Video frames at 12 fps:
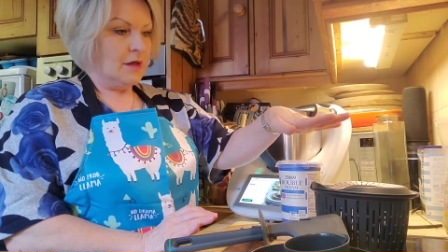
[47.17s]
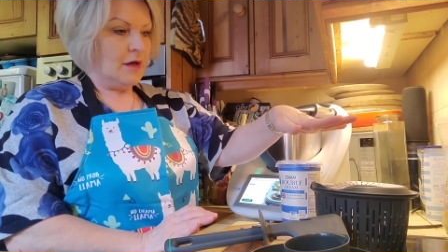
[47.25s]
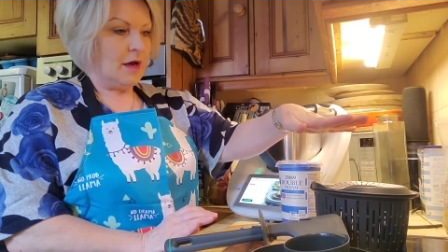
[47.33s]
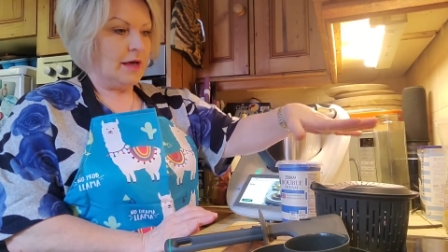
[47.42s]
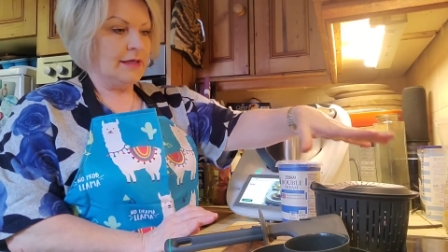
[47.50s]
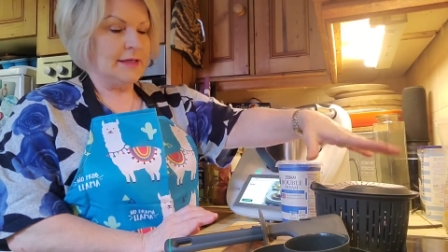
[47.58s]

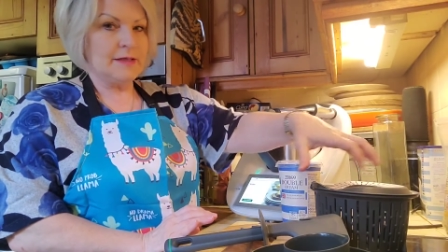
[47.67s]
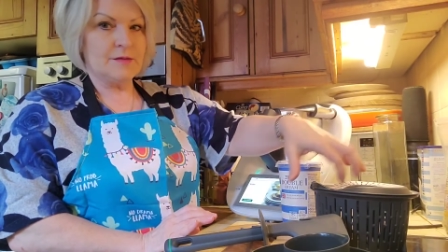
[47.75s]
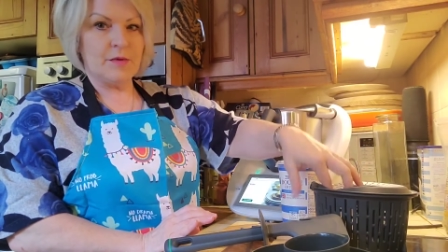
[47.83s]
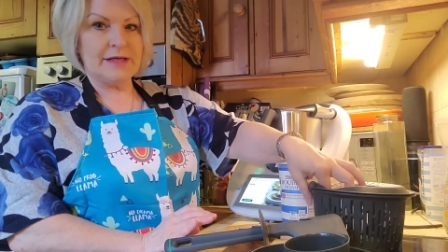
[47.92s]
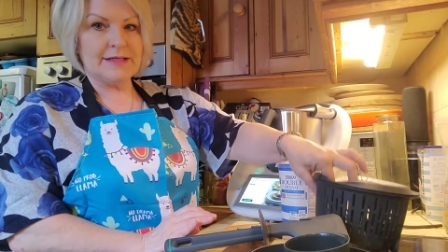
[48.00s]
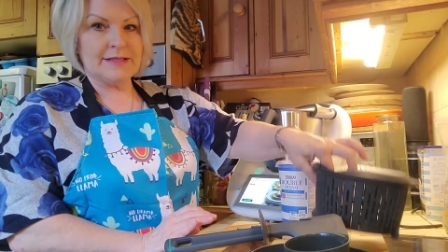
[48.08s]
I need
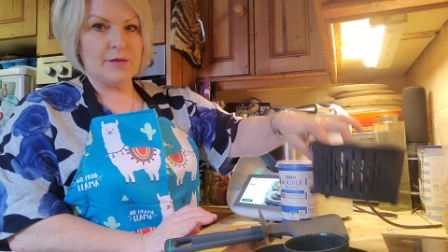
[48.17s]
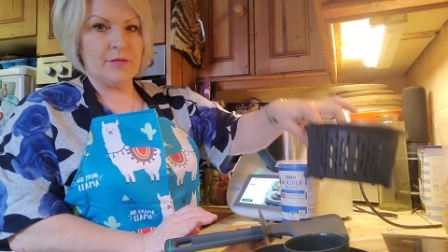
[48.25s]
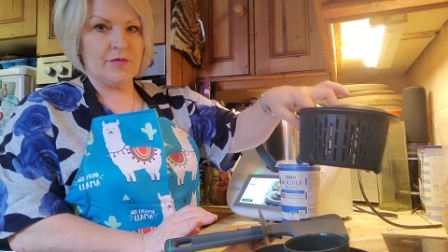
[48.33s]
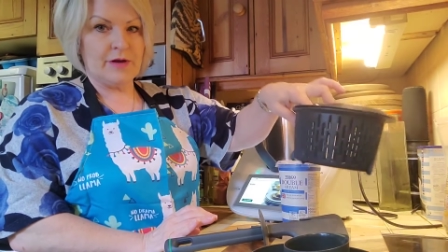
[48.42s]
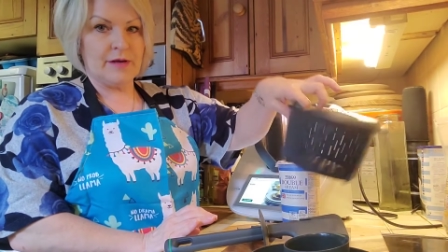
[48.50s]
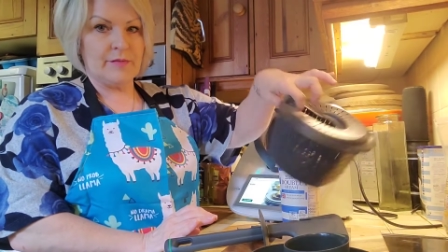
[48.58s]
my
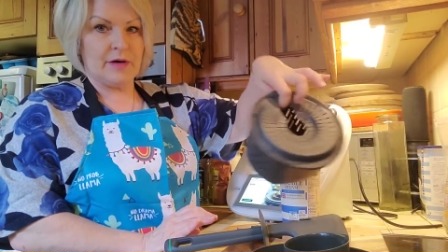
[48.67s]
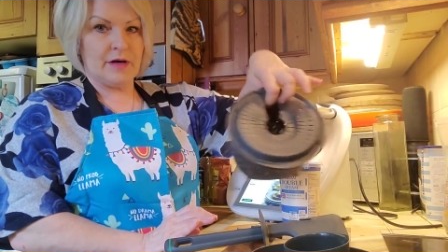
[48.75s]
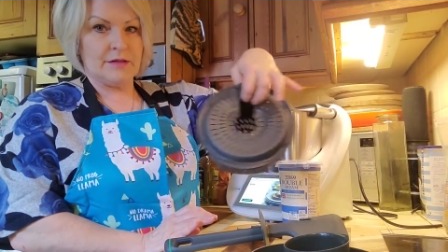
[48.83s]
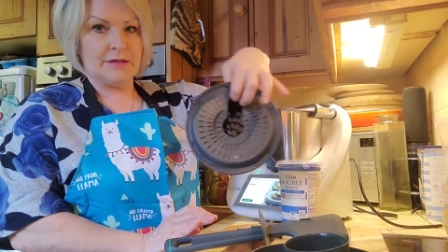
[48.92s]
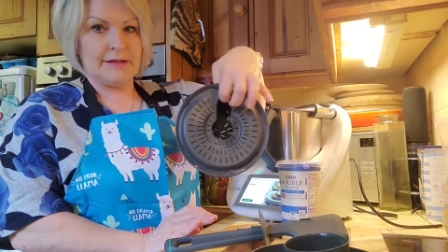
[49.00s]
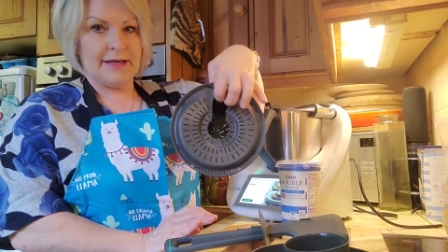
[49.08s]
simmering
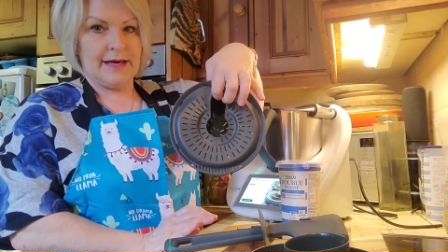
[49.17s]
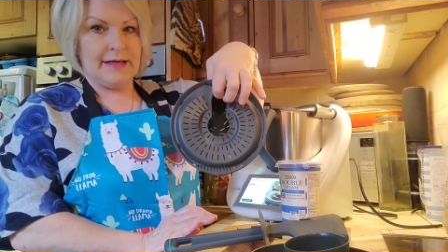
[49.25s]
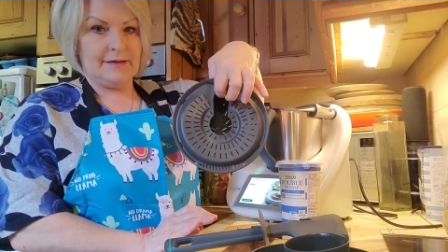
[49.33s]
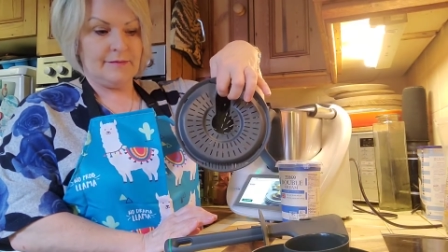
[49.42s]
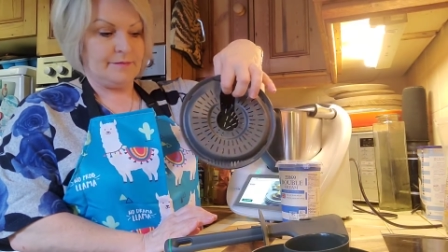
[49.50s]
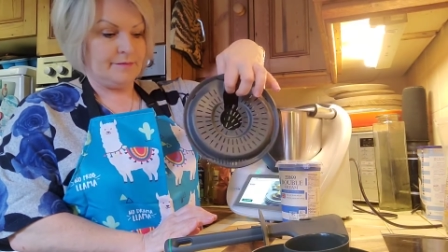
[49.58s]
basket.